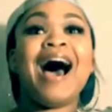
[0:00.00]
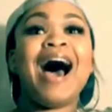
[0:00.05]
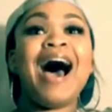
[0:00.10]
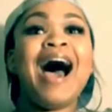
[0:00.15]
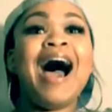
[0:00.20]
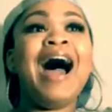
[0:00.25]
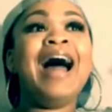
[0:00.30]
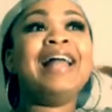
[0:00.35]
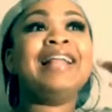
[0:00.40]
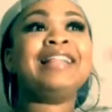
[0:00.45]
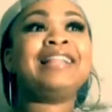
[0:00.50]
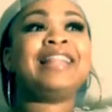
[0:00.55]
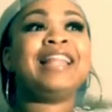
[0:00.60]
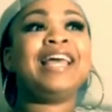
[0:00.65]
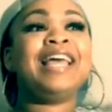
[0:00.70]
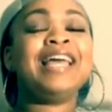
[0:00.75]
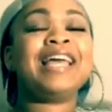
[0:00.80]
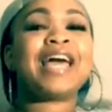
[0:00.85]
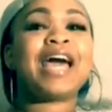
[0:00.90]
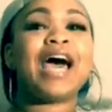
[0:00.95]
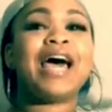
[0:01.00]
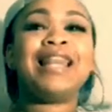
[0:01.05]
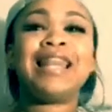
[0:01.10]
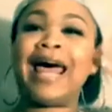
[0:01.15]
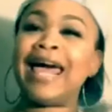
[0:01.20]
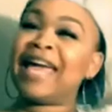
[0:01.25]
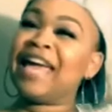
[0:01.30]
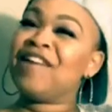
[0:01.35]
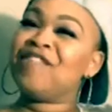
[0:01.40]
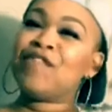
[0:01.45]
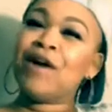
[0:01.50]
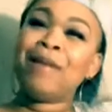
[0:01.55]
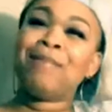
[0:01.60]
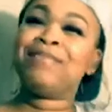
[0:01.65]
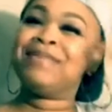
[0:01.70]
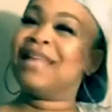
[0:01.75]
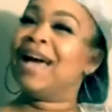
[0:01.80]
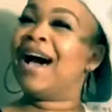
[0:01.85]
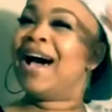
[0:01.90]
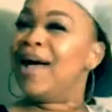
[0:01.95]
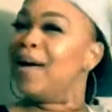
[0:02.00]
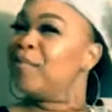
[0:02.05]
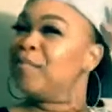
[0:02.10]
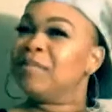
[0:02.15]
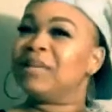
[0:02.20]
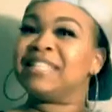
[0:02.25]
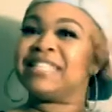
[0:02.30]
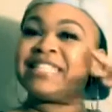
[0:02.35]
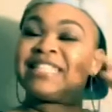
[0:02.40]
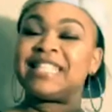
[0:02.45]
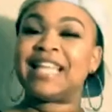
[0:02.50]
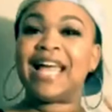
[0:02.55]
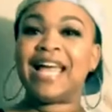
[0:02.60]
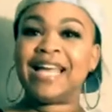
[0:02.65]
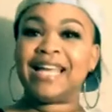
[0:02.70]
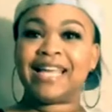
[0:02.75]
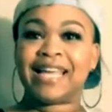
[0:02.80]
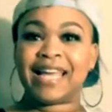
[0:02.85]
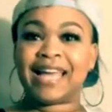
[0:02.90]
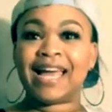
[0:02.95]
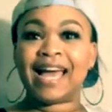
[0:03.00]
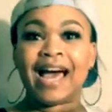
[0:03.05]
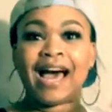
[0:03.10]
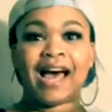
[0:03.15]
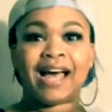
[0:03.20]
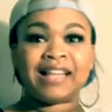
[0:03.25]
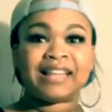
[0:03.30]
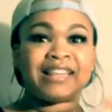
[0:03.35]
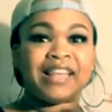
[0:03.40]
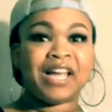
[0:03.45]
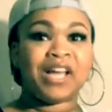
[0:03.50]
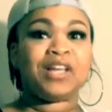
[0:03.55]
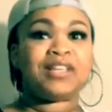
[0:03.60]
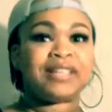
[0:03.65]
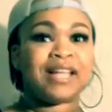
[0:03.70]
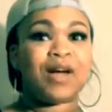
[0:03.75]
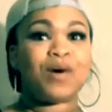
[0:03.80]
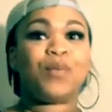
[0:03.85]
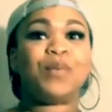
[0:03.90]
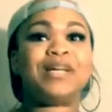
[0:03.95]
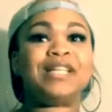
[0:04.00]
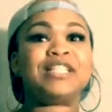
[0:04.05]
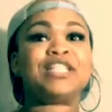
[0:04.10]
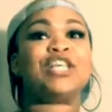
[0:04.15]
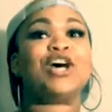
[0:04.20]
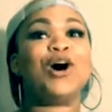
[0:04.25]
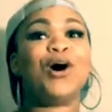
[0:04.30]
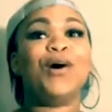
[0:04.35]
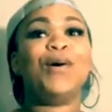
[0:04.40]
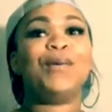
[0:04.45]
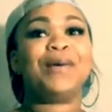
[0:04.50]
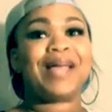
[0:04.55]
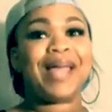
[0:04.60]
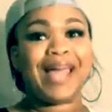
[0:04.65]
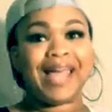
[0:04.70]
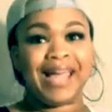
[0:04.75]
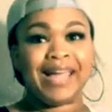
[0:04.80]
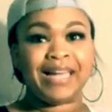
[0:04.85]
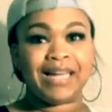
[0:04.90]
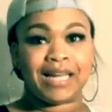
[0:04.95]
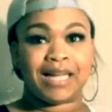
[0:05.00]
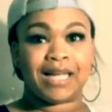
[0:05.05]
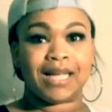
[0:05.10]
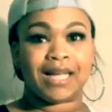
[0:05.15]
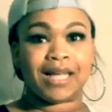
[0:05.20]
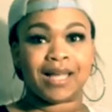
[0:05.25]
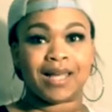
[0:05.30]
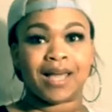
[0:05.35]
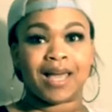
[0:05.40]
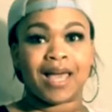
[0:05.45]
I think, like, if I'm not mistaken, I think that we told Kanan